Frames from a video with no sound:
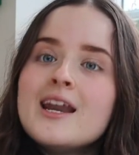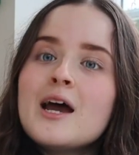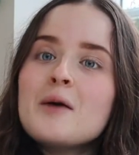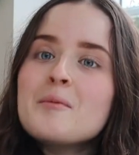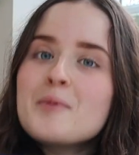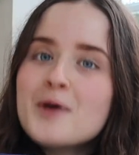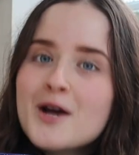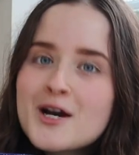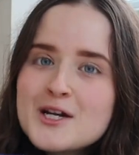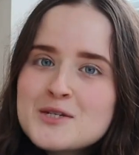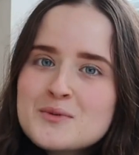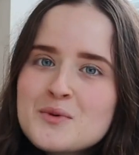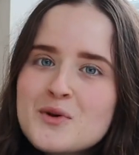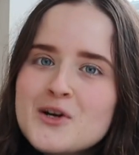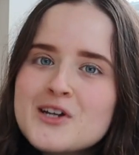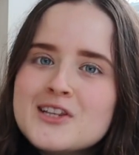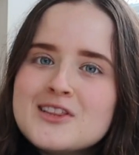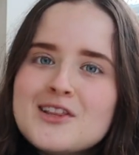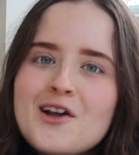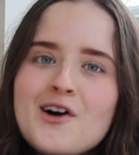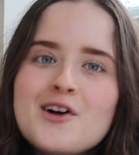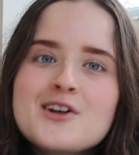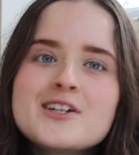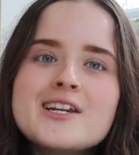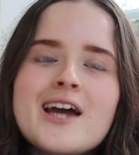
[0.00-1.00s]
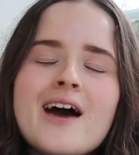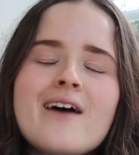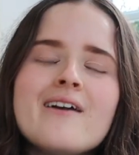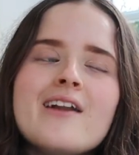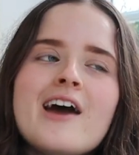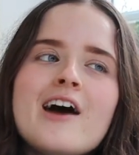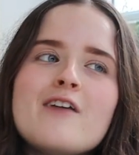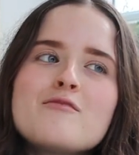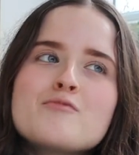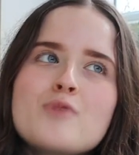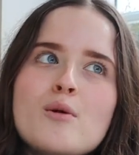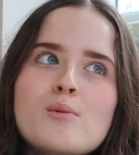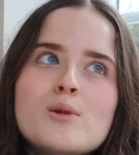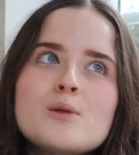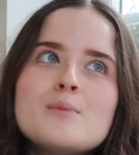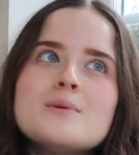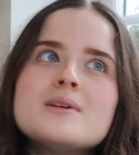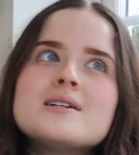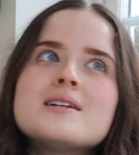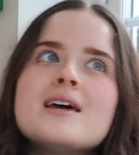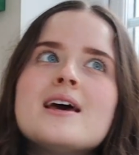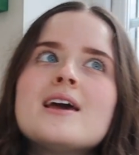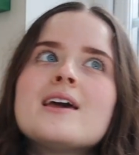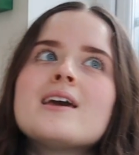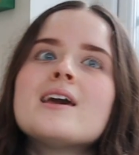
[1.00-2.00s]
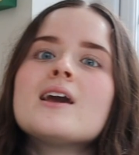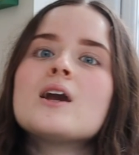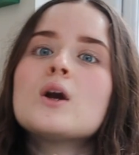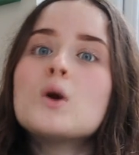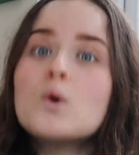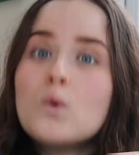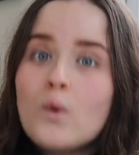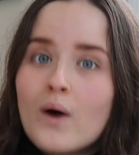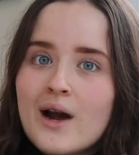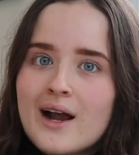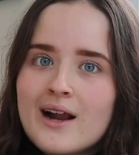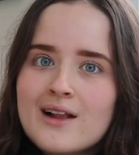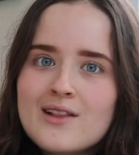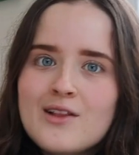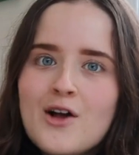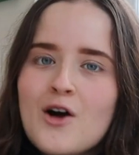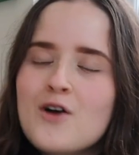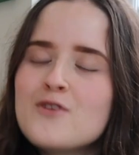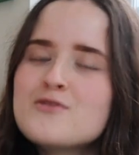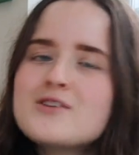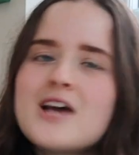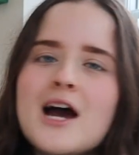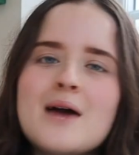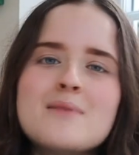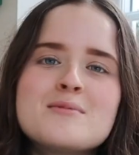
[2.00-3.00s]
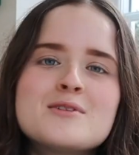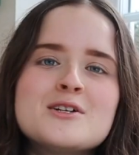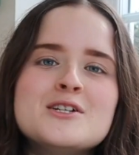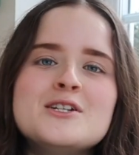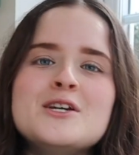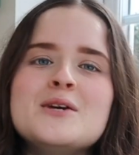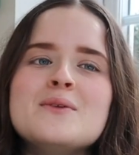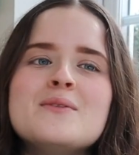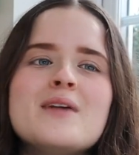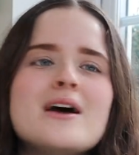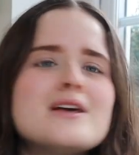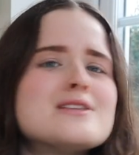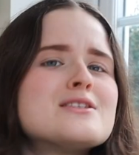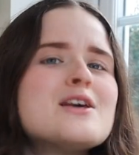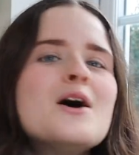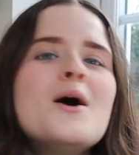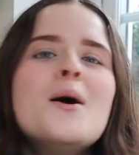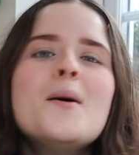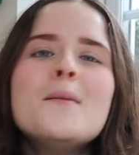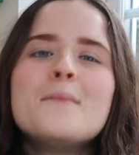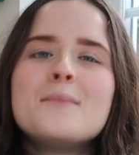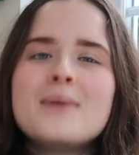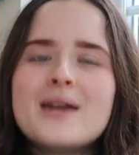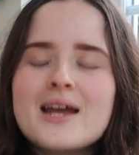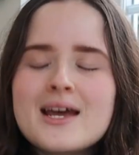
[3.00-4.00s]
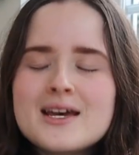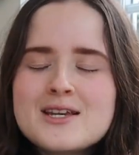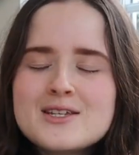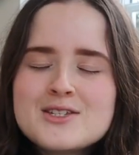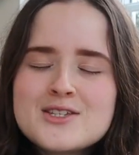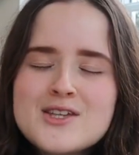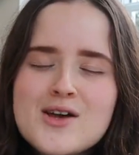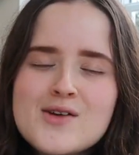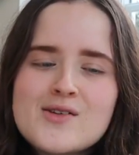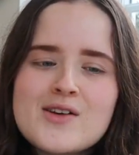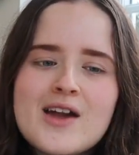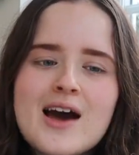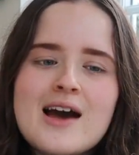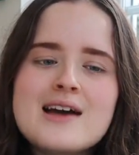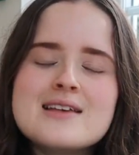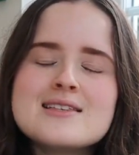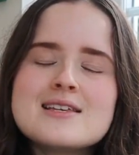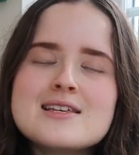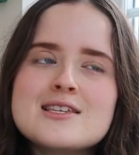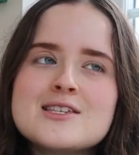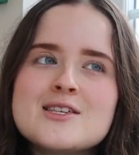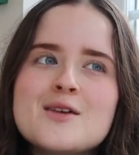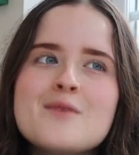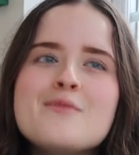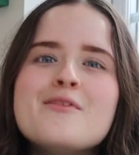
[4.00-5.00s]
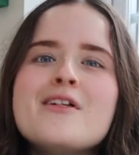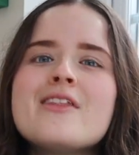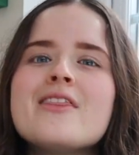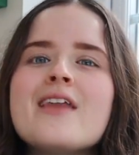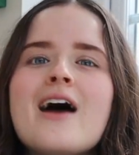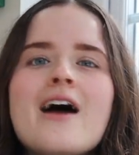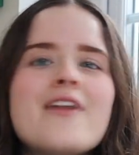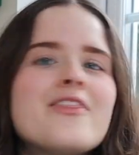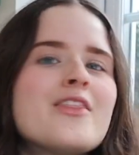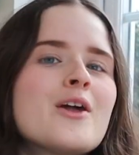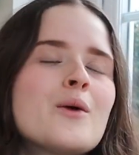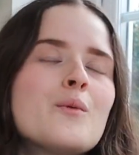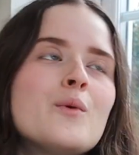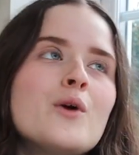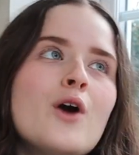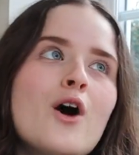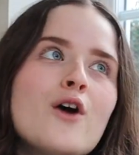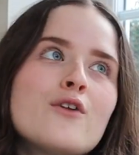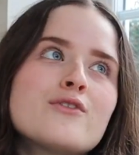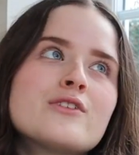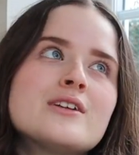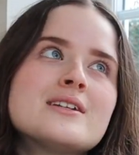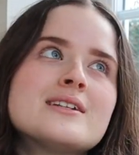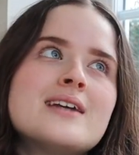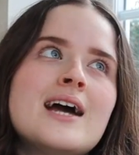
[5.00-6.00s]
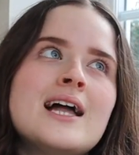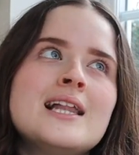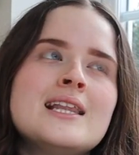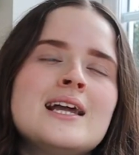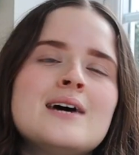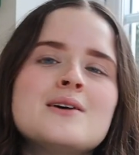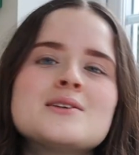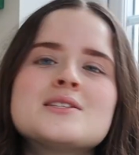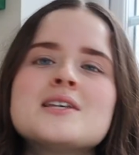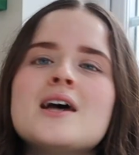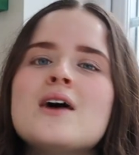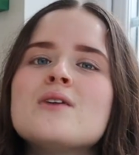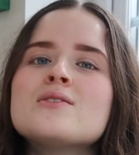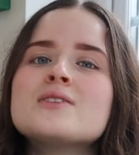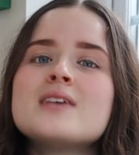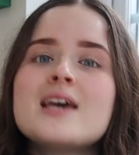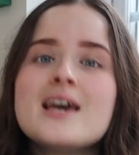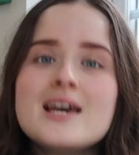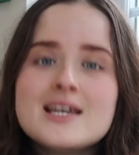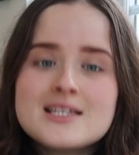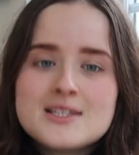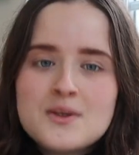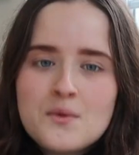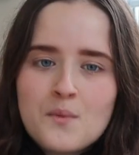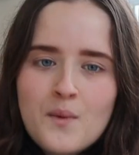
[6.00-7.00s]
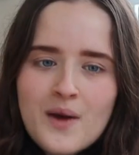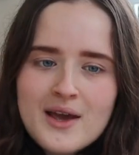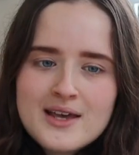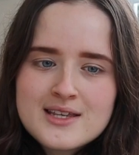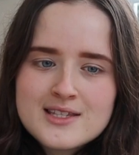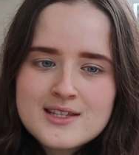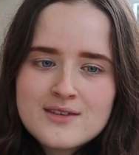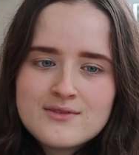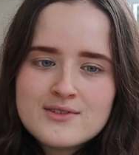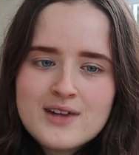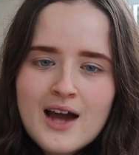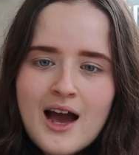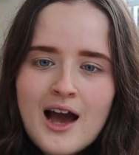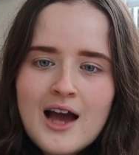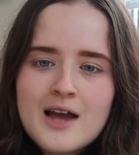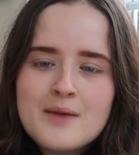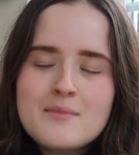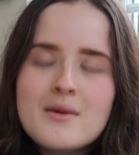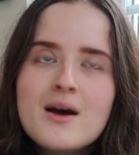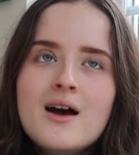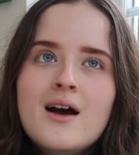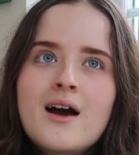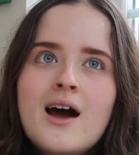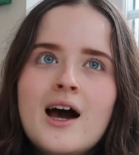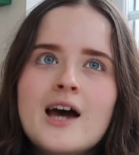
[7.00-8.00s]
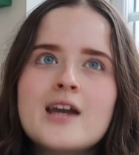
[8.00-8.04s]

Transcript: Now, because we're in lockdown, I've probably been taking quite a lot of time to do this, but it is so nice and something that I think we often tell ourselves is a waste of time.